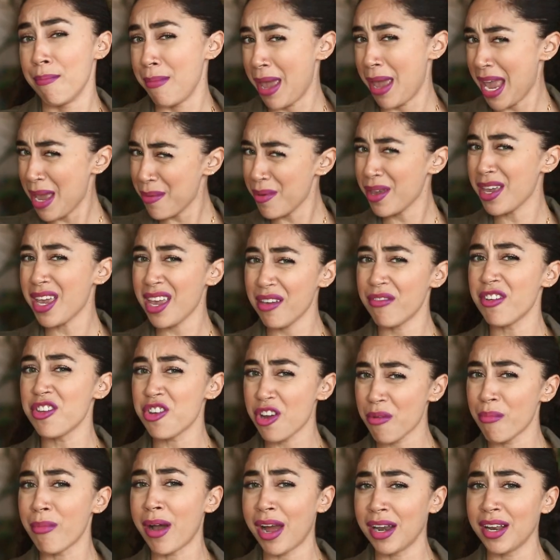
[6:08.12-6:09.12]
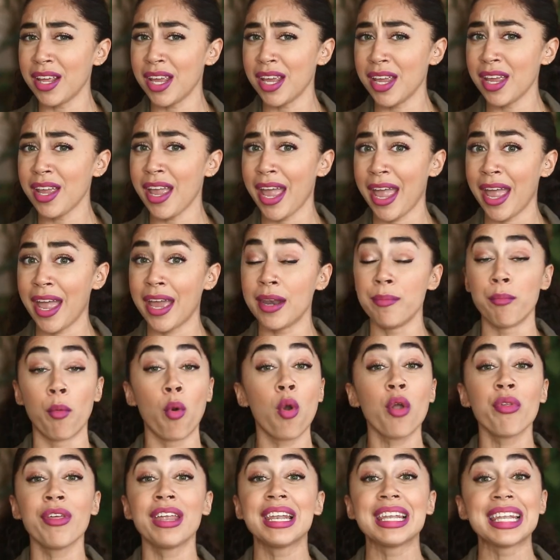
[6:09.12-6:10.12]
Maybe even your money, and
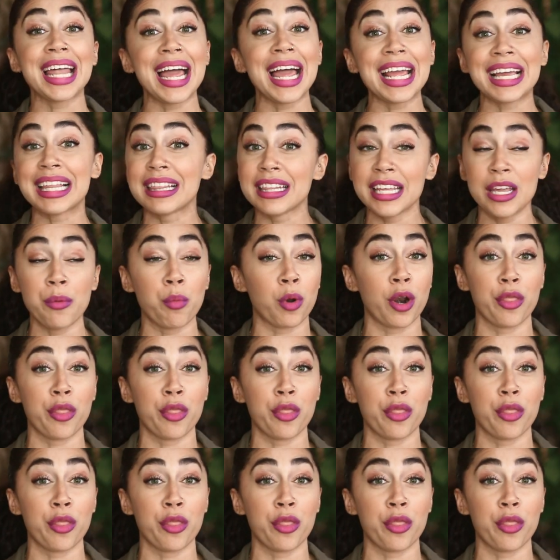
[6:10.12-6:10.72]
more than likely,